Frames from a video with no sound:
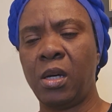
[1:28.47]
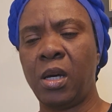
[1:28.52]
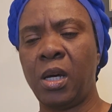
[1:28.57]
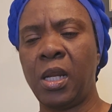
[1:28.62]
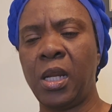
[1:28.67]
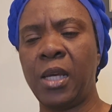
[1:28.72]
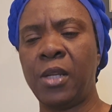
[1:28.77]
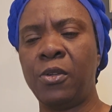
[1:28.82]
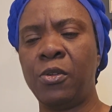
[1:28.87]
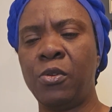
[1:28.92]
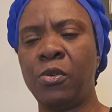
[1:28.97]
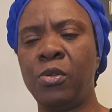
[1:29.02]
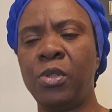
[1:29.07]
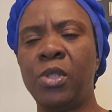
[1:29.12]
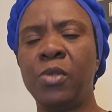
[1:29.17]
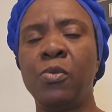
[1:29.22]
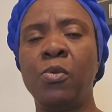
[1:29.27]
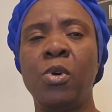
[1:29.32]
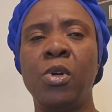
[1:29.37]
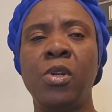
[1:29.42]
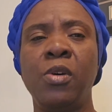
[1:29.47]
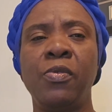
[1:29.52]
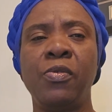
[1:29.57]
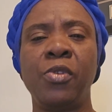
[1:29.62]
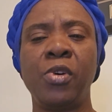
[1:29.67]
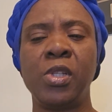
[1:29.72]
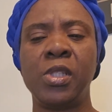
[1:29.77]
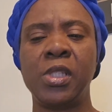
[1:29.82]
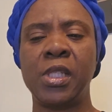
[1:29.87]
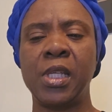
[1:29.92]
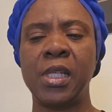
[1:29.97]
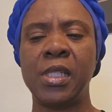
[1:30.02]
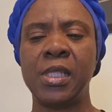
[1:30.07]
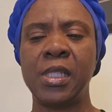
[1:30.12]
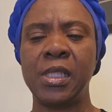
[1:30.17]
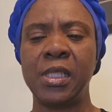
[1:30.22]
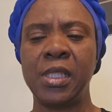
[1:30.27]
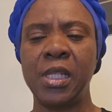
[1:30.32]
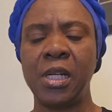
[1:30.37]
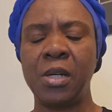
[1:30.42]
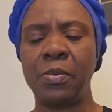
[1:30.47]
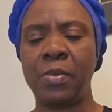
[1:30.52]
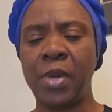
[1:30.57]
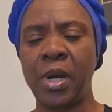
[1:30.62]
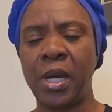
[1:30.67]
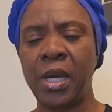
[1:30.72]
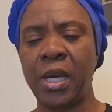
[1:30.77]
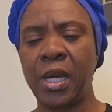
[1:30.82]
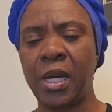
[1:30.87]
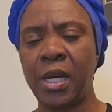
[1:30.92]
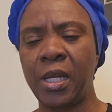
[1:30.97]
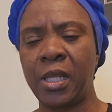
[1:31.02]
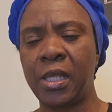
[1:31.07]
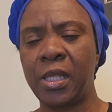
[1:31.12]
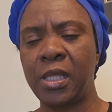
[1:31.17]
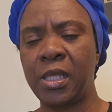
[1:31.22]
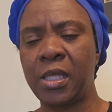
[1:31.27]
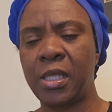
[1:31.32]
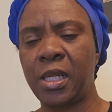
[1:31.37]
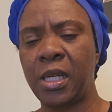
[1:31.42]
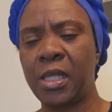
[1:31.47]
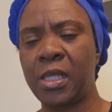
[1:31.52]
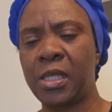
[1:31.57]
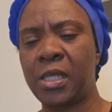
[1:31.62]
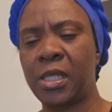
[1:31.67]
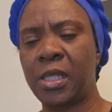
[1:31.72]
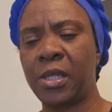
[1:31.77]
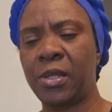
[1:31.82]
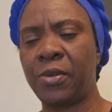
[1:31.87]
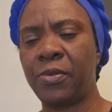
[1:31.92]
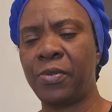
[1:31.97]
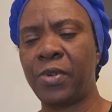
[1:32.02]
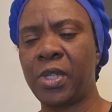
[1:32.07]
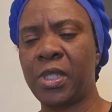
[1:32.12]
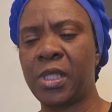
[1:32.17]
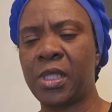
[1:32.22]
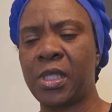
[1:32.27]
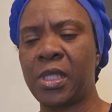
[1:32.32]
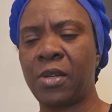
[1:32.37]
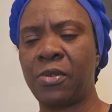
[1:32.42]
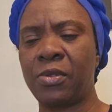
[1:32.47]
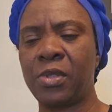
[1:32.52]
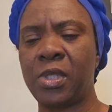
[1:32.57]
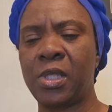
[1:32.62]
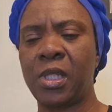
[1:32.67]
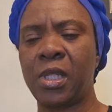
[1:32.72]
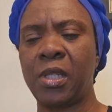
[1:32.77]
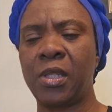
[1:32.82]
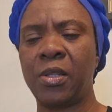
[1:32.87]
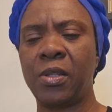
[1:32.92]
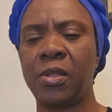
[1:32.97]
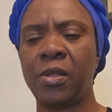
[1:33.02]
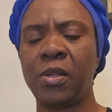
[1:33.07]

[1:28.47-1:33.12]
and I know the word of God says in Jeremiah 30 verse 17,